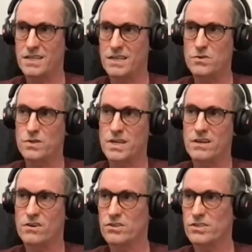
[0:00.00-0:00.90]
you can
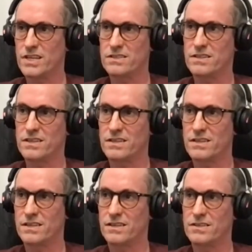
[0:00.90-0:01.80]
argue
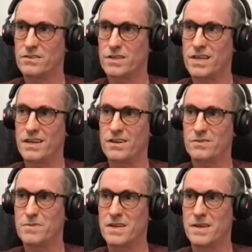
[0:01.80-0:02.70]
that you
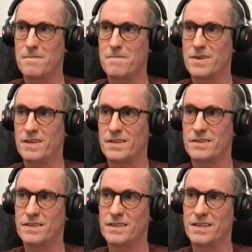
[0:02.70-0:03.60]
cannot be
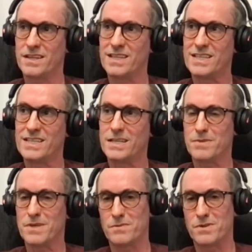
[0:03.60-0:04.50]

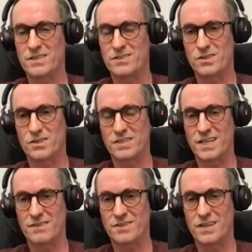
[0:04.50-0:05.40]
leading people that you don't
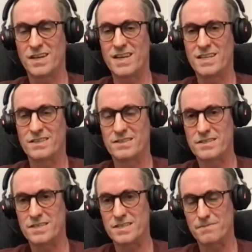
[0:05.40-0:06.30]
have the
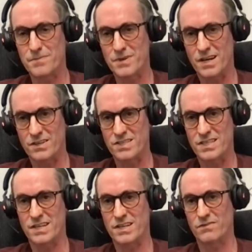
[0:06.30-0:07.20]
deep
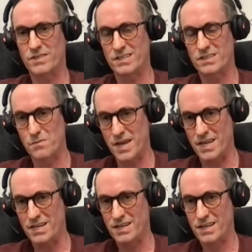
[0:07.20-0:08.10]
understanding of that
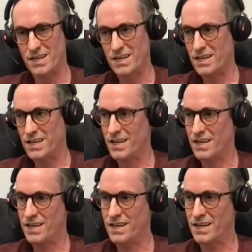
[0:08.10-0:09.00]
domain.
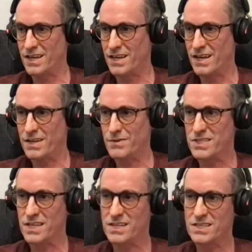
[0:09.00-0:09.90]
I
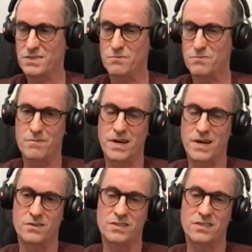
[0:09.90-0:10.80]
would say it's more
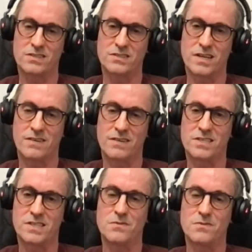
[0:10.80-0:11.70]
about to
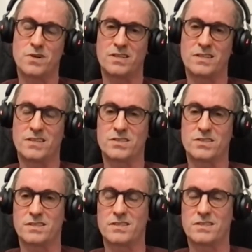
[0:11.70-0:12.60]
have someone that
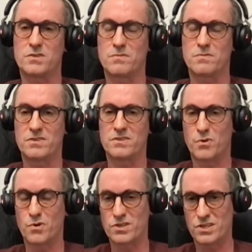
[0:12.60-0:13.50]

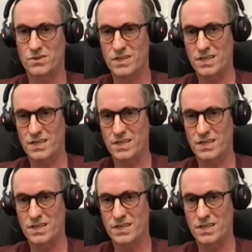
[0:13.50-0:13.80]
support you